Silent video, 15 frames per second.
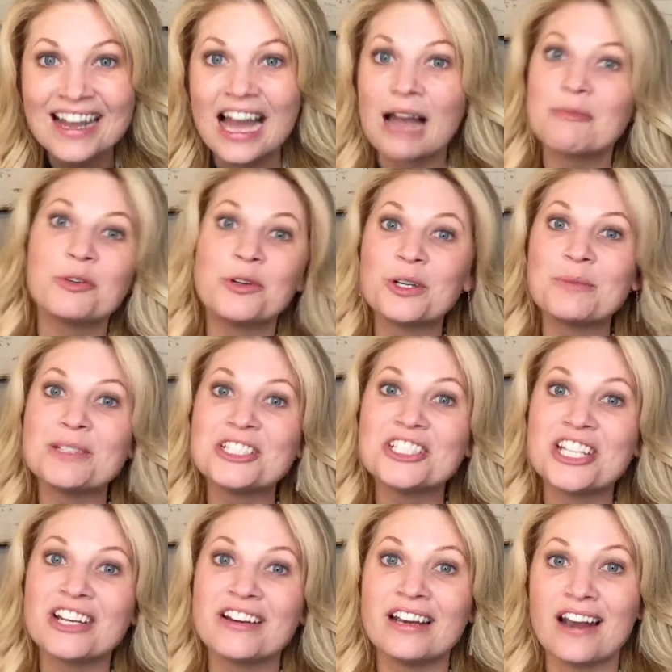I'm going to be
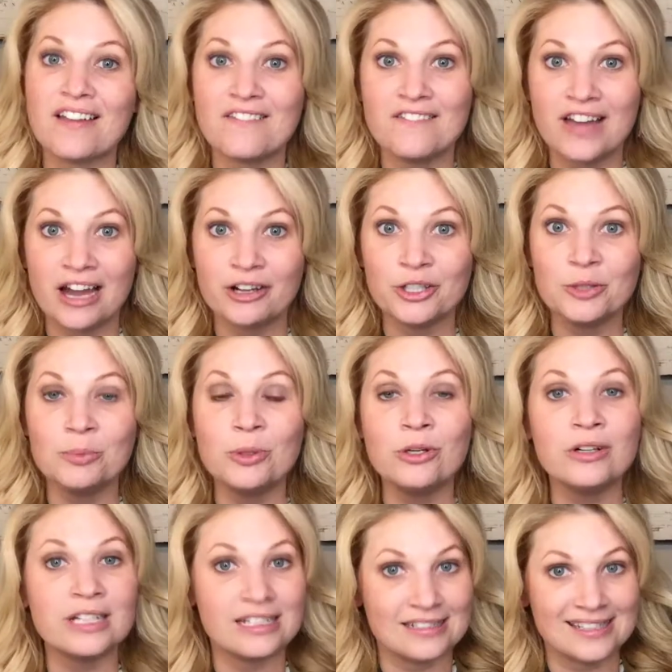sharing
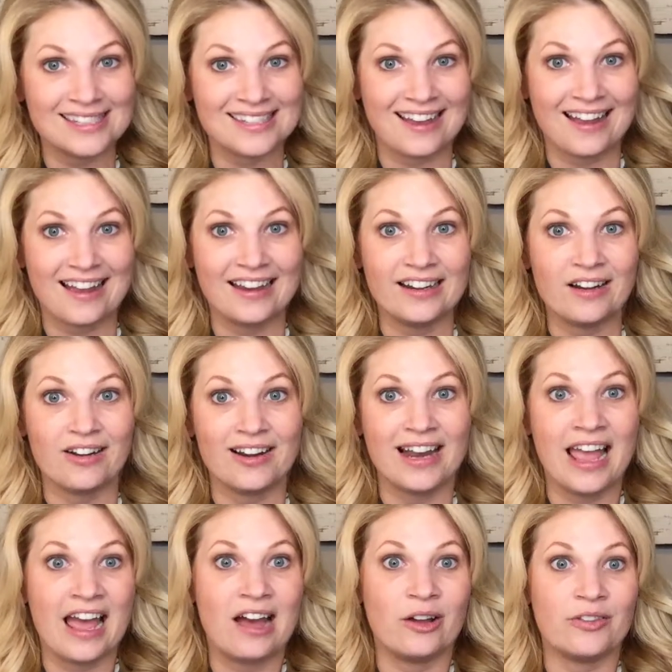valuable insight on
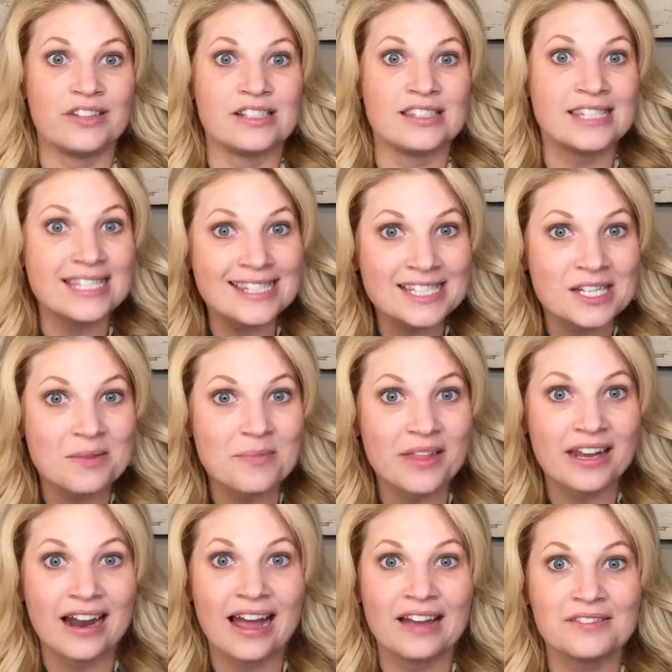how the system
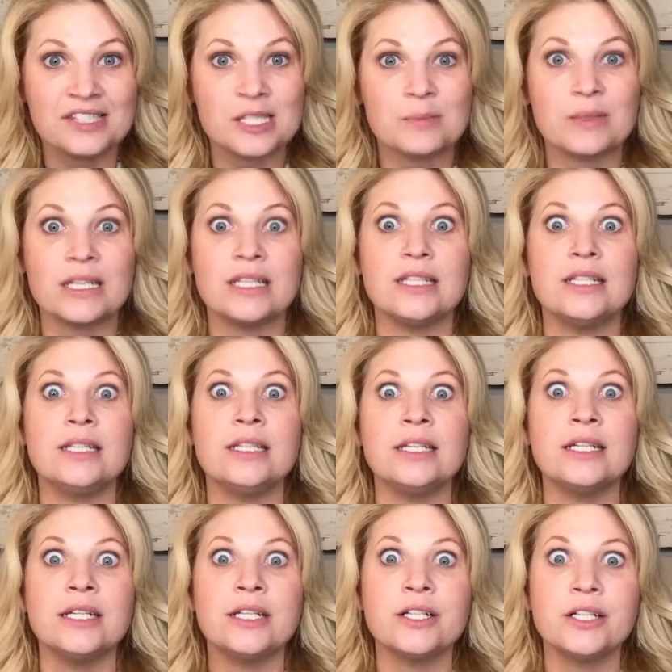that I've spent
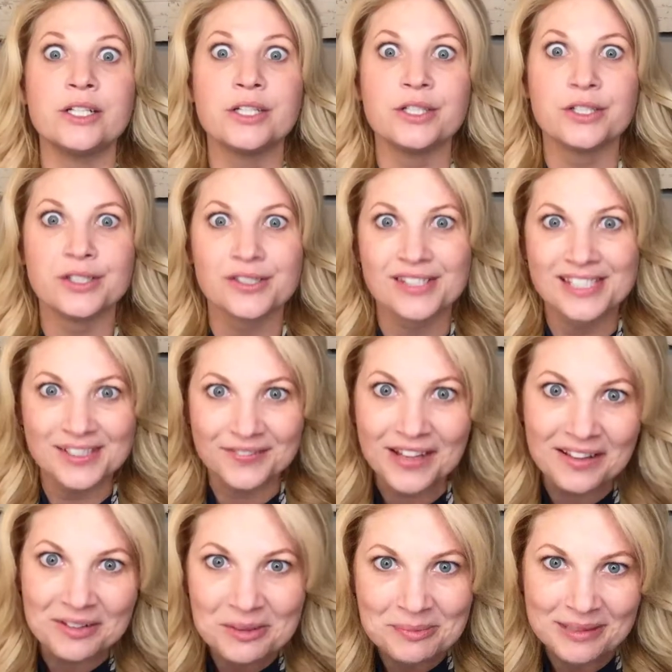years
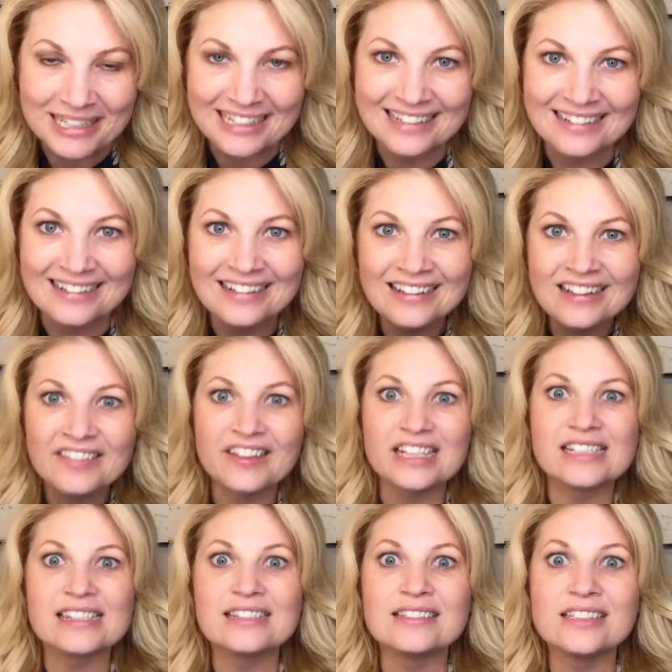developing that
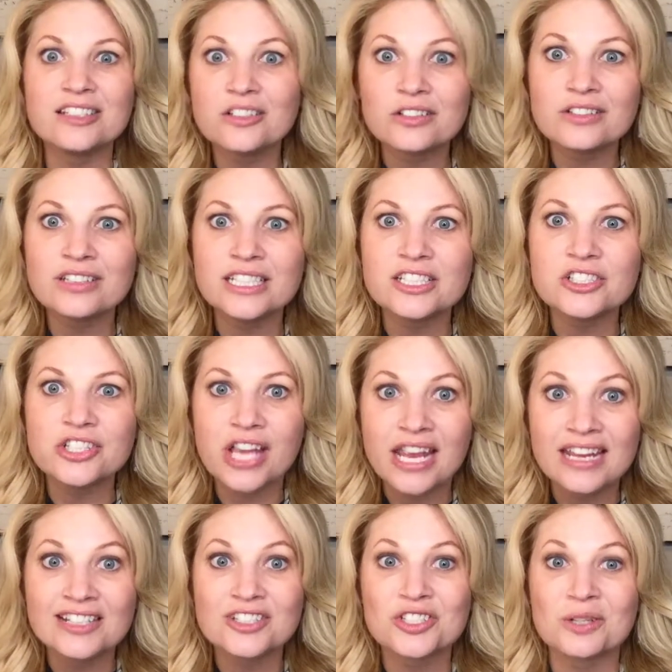has literally
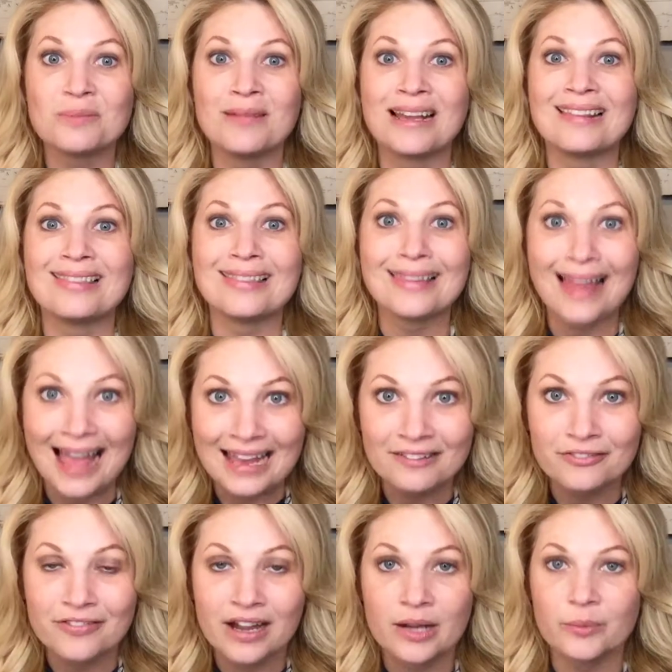changed my
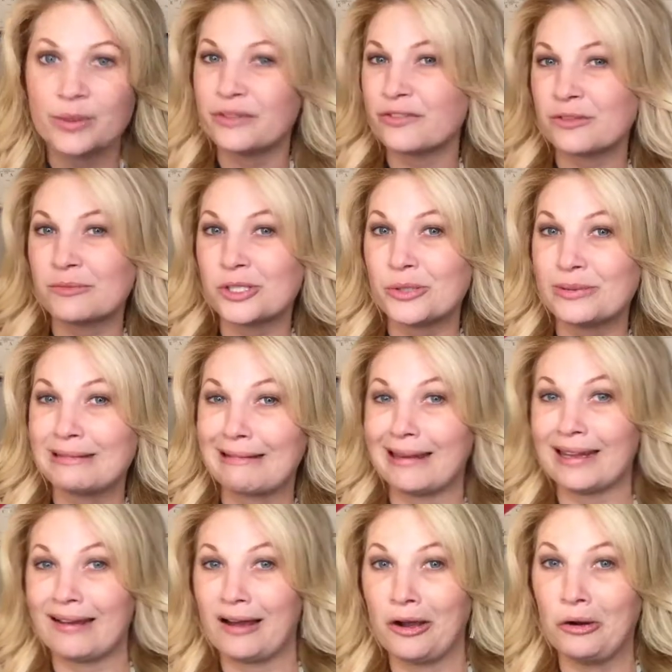life. I went from doing
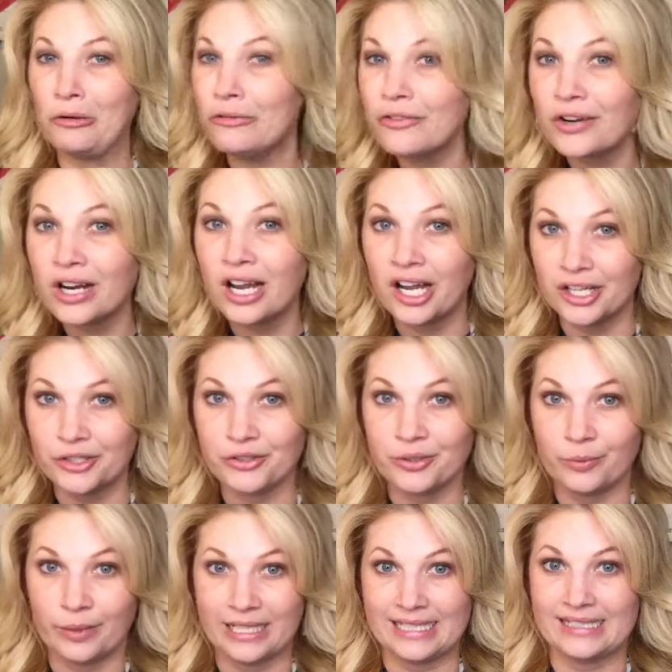like over
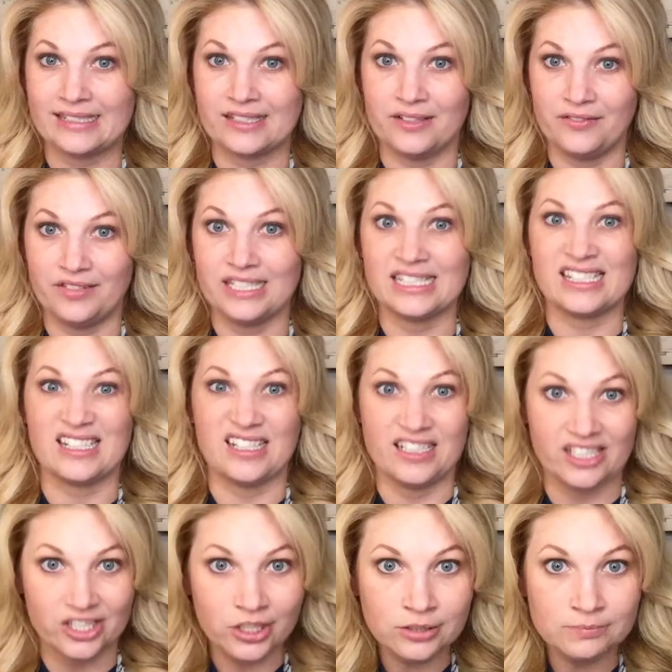100 weddings and events in a
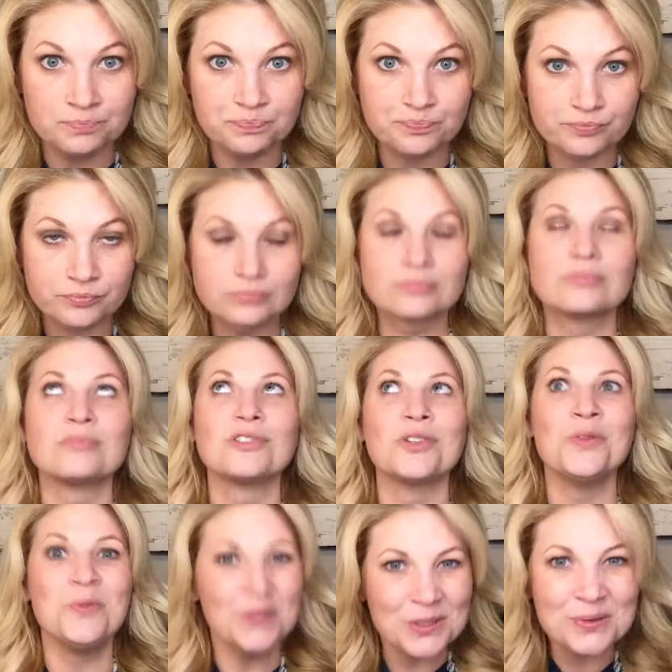year,
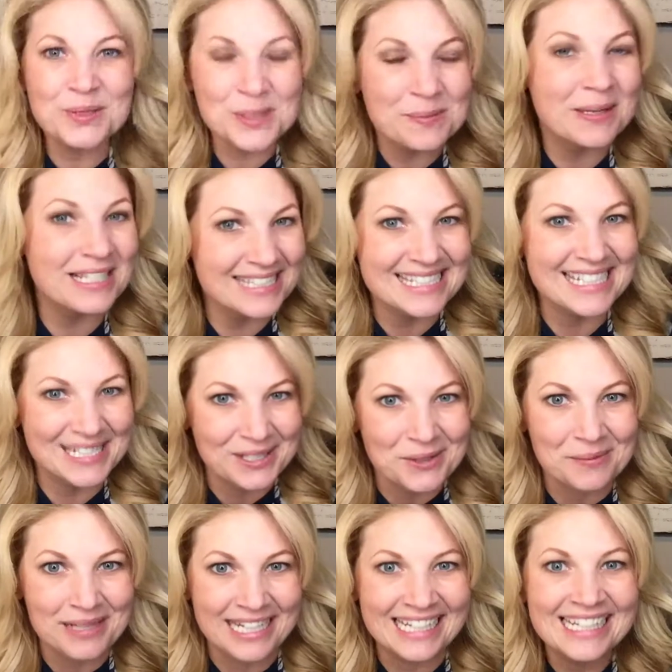which was about to kill
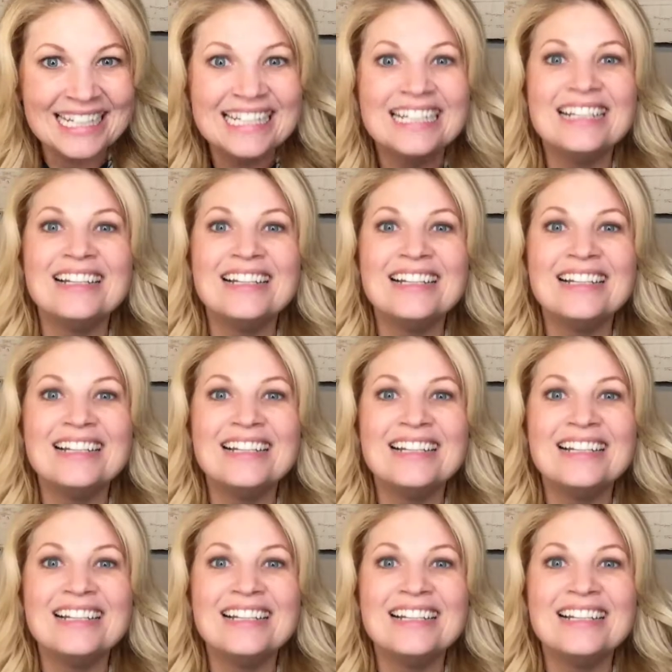me,